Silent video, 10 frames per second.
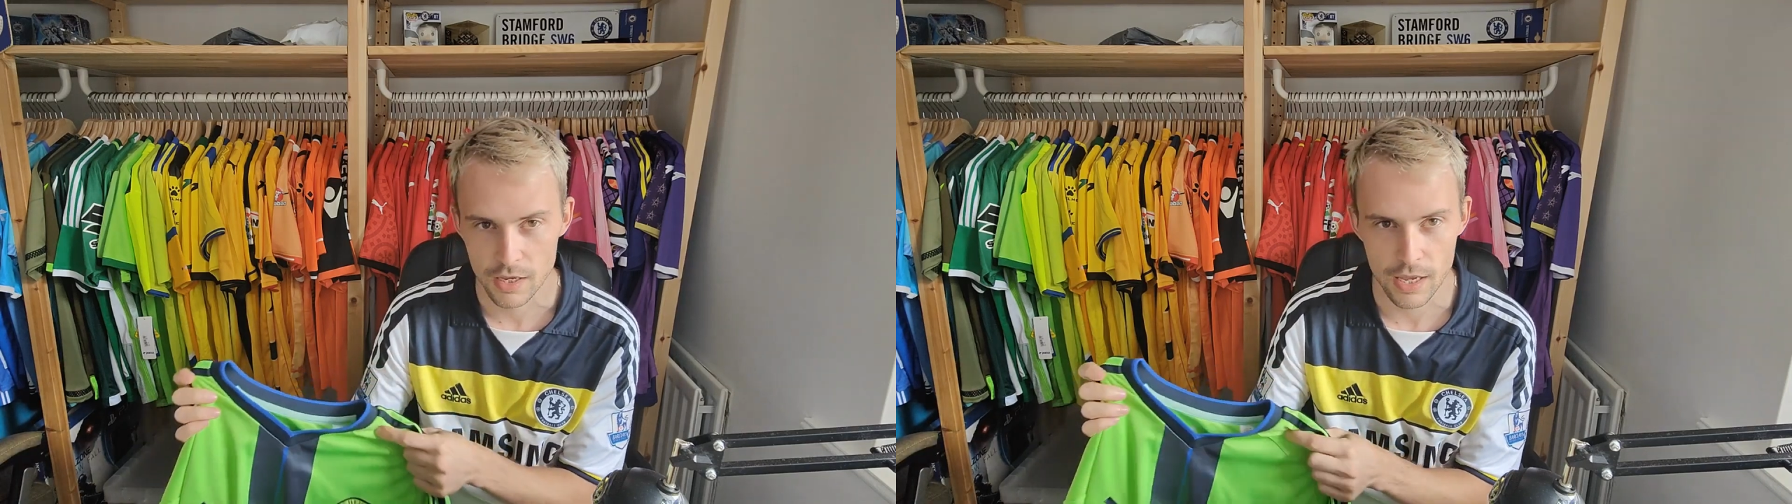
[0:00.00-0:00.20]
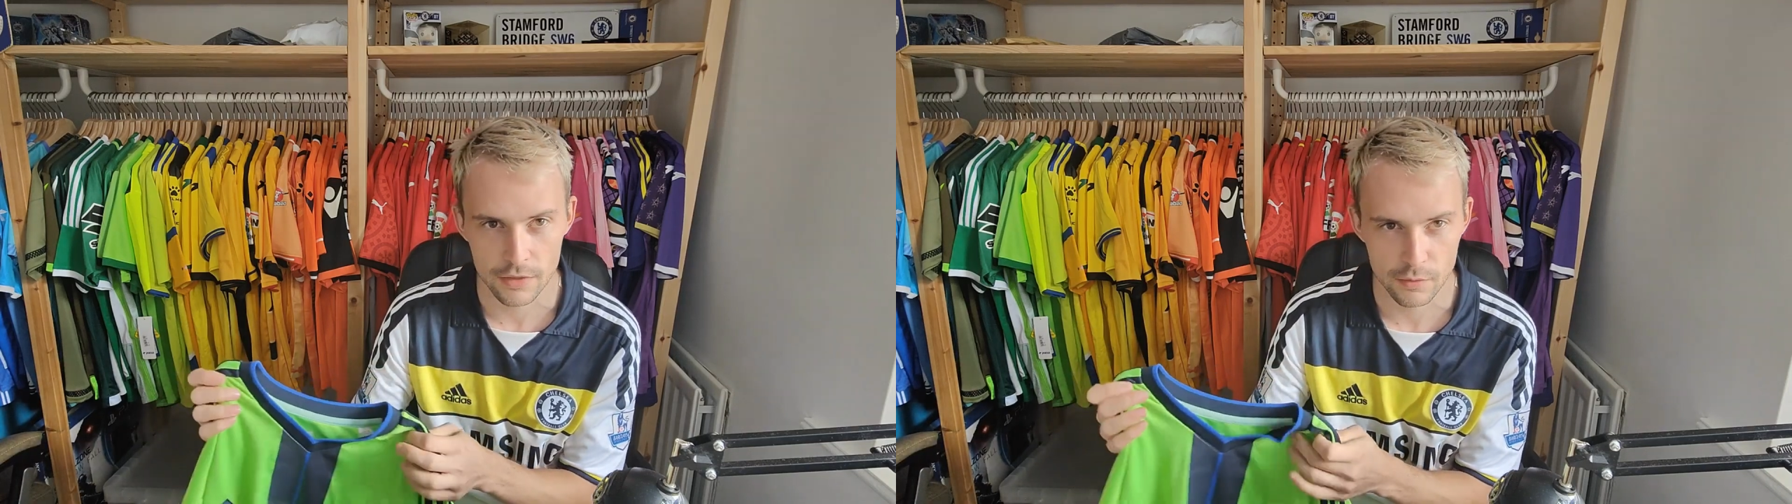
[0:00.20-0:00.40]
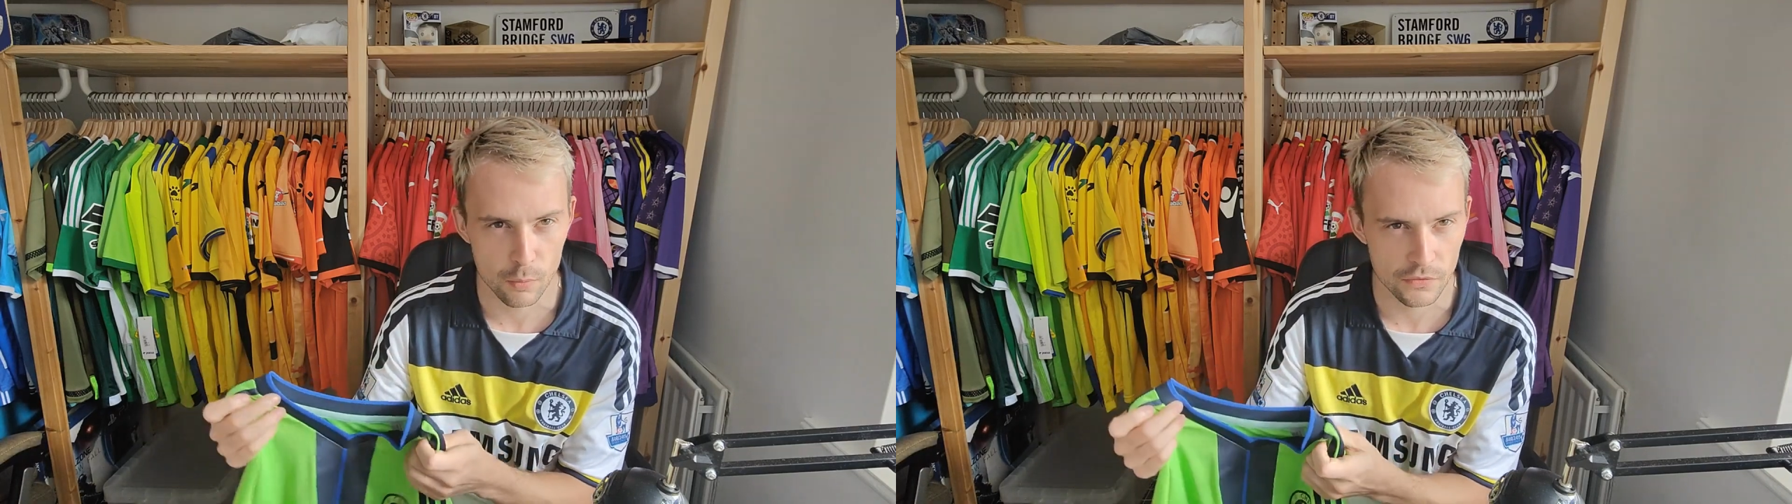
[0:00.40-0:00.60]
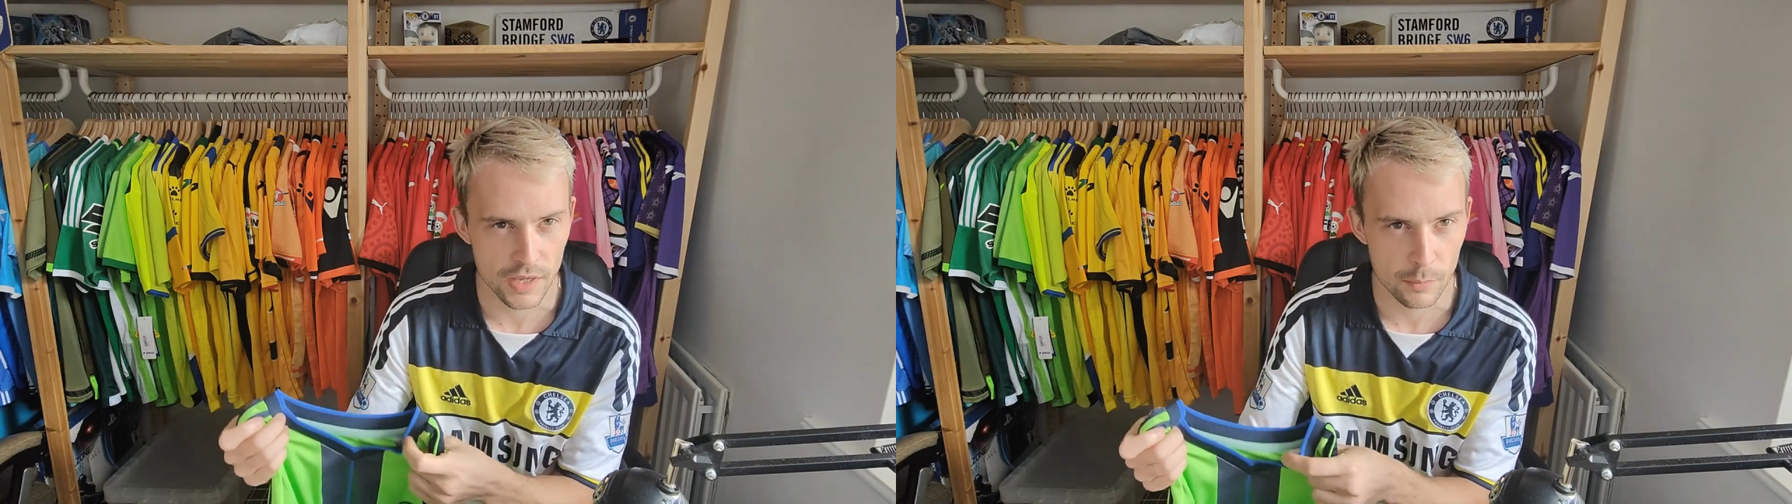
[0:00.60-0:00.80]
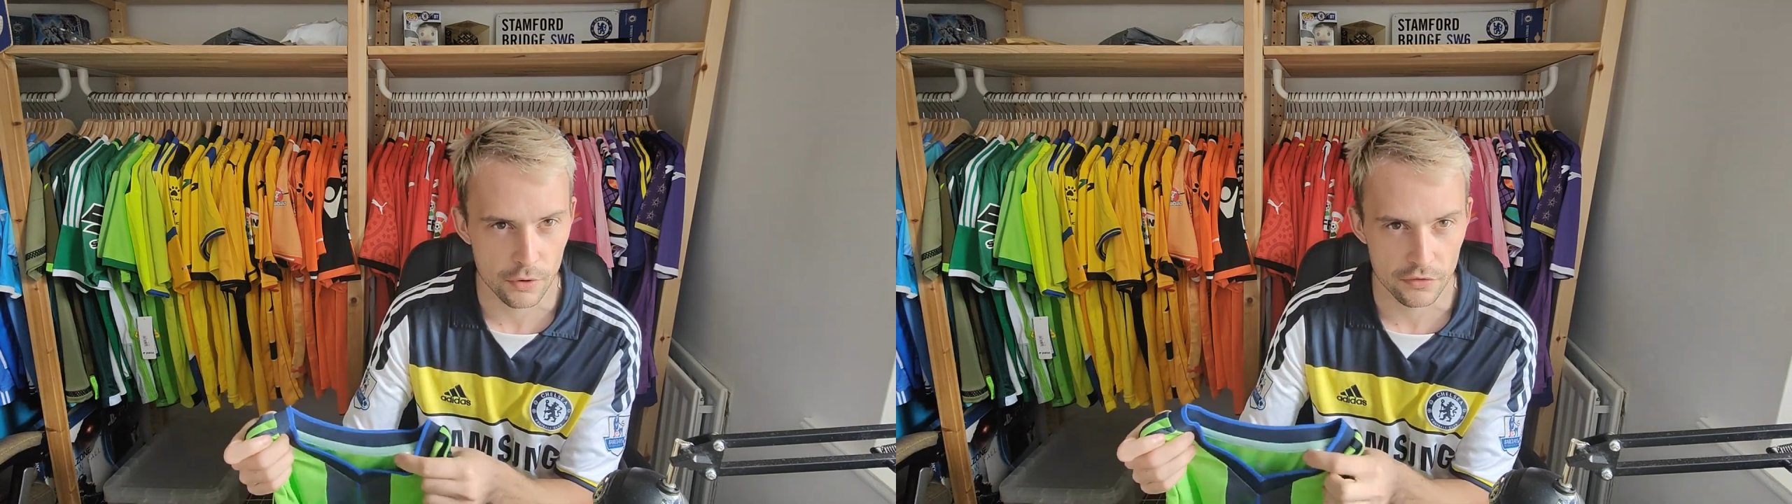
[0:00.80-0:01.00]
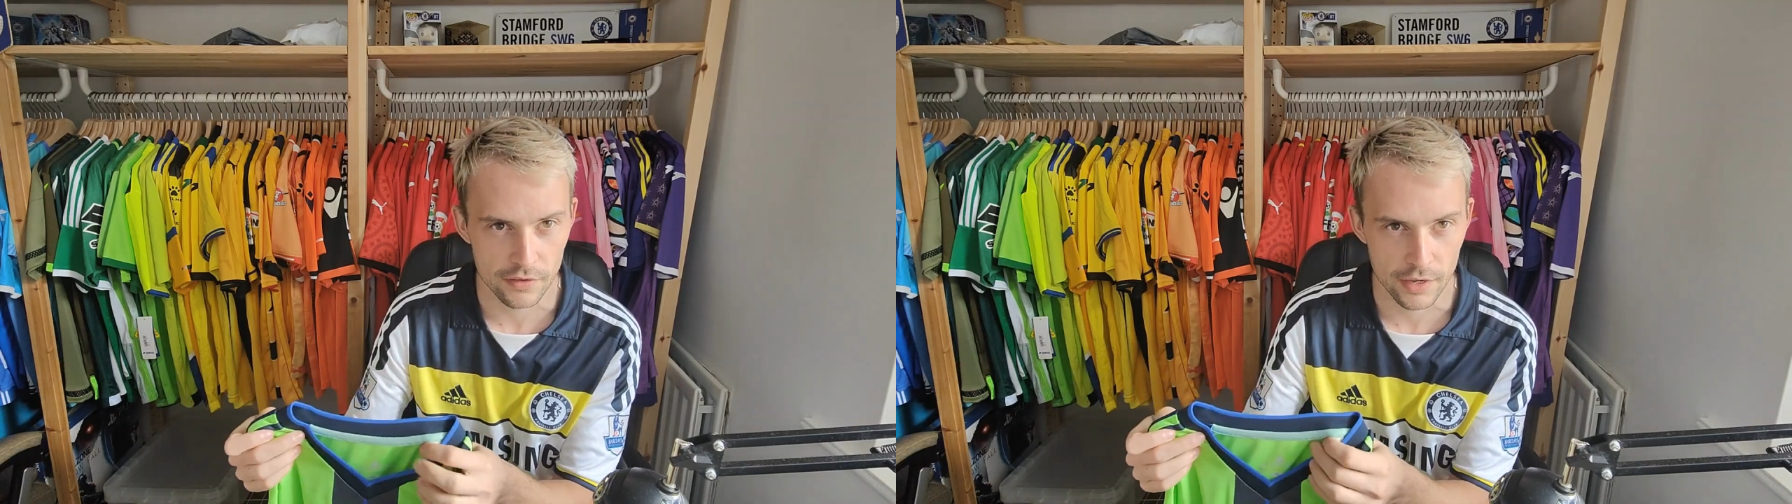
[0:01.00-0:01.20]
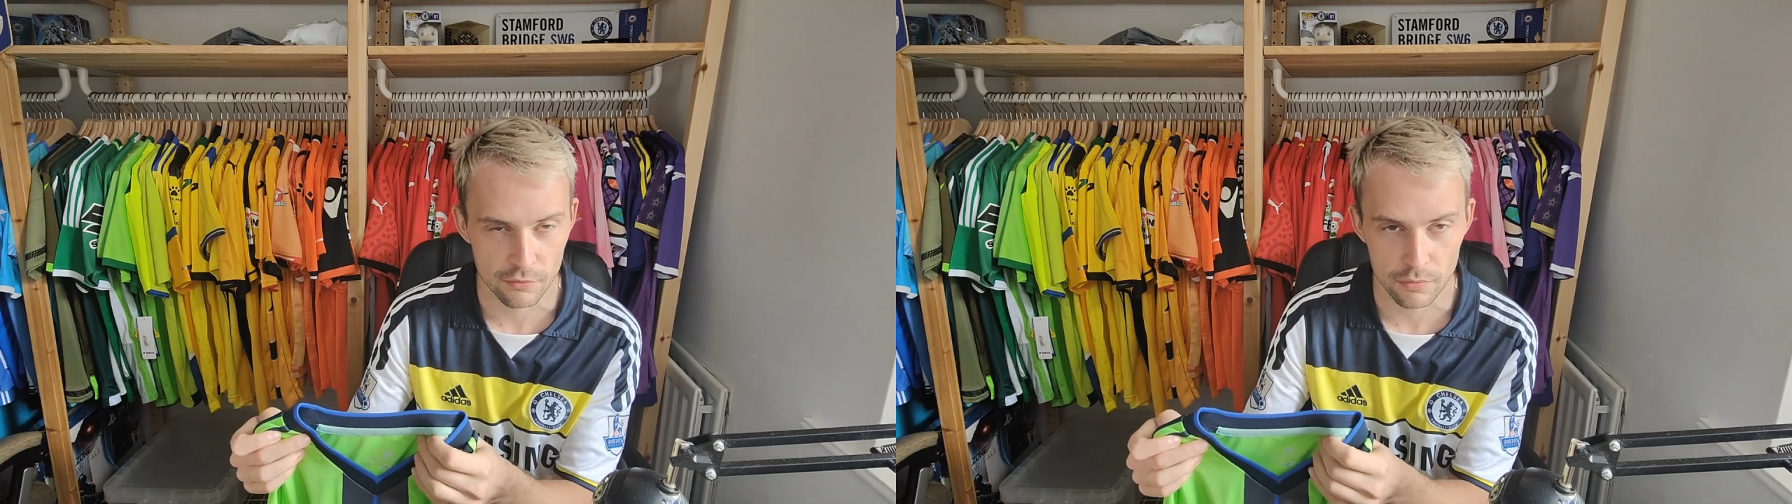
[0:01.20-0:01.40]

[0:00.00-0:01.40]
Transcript: and the ones that are personalised